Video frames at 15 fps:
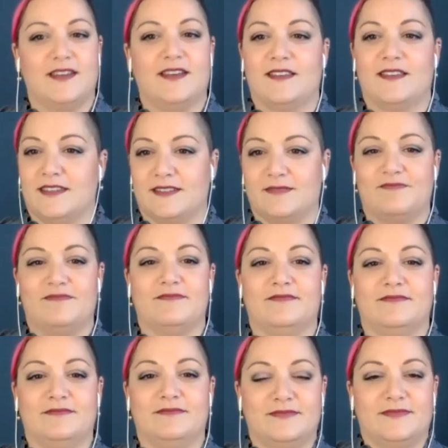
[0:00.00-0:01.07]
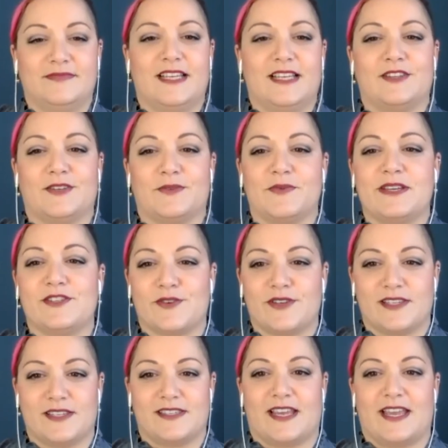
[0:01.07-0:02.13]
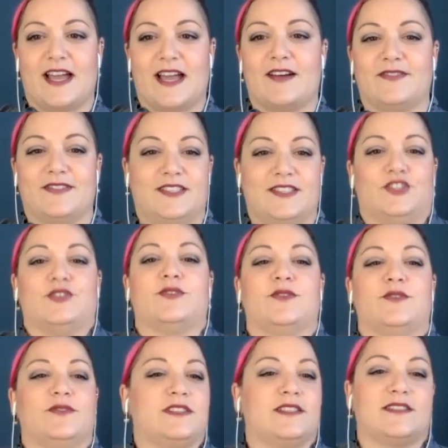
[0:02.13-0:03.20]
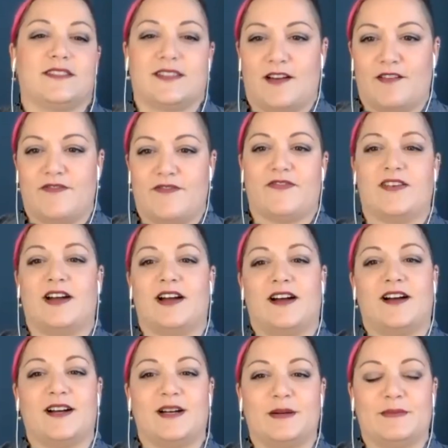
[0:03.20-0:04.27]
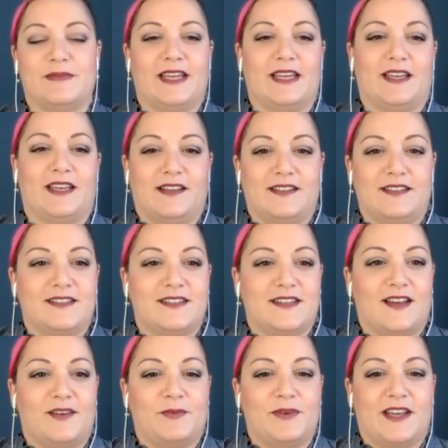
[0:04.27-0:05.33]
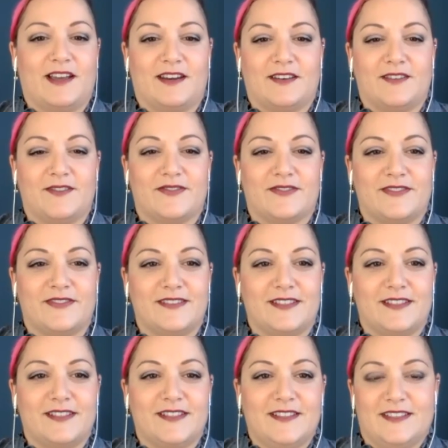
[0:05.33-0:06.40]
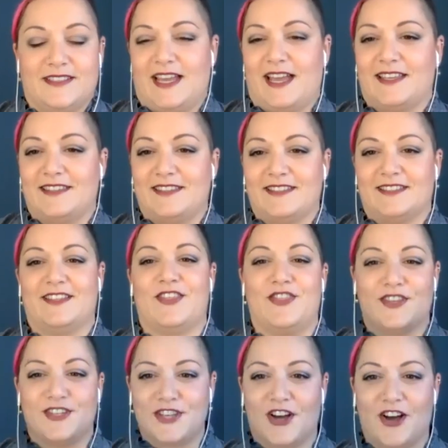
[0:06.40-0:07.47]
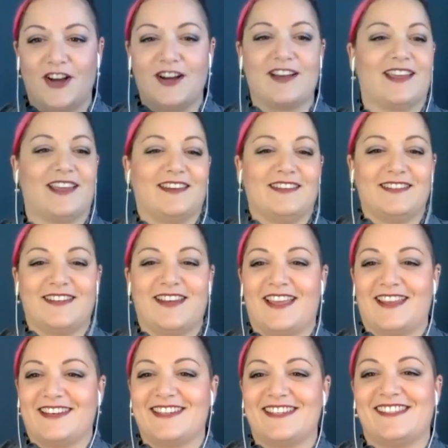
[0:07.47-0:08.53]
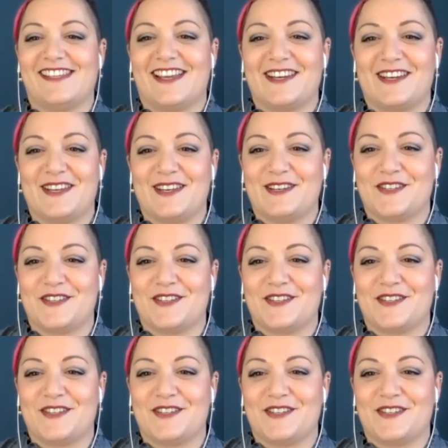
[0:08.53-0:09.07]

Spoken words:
the resources I have to do stuff? And we kind of had the talk and decided